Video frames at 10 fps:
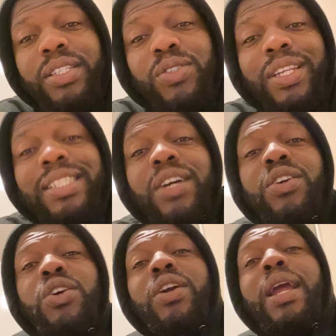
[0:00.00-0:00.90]
So there's like
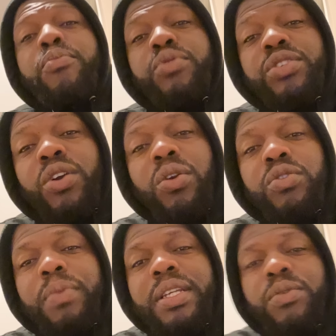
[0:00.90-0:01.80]
they've got like prison
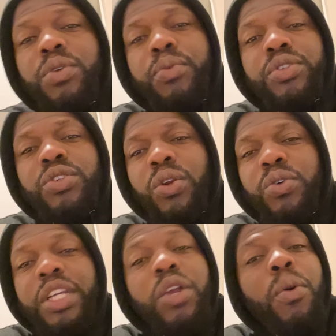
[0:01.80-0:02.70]
clothes basically. The prison
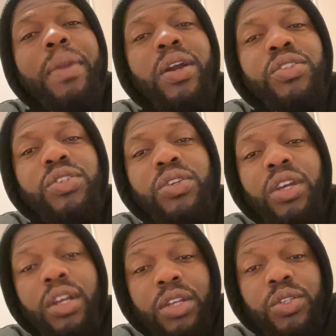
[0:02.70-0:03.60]
clothes it don't belong to. You.
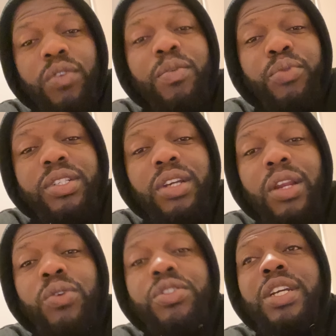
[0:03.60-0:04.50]
So with the prison
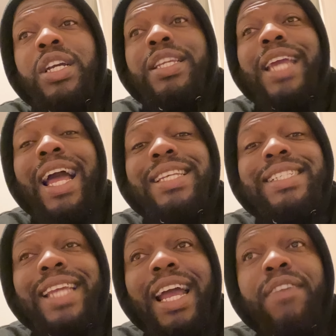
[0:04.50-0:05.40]
clothes, you
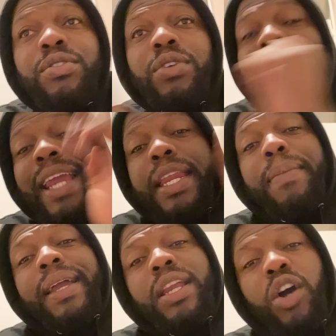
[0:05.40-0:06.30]
actually have to hand it
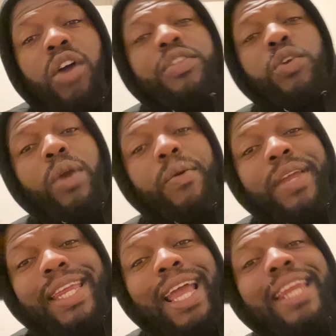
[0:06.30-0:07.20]
back in. After you wear
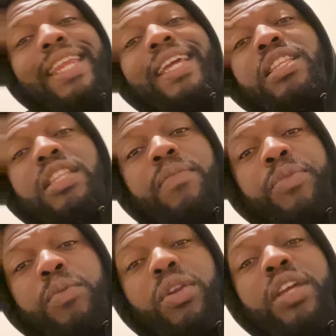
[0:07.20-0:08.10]
it, you hand it in,
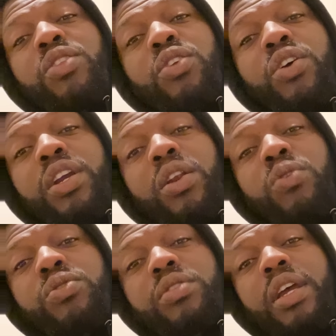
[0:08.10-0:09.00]
put it in a dirty
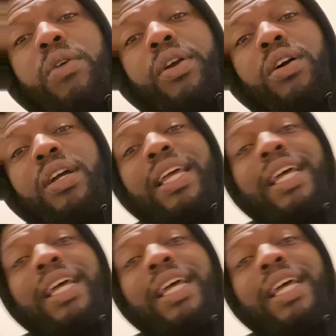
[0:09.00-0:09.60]
clothes area.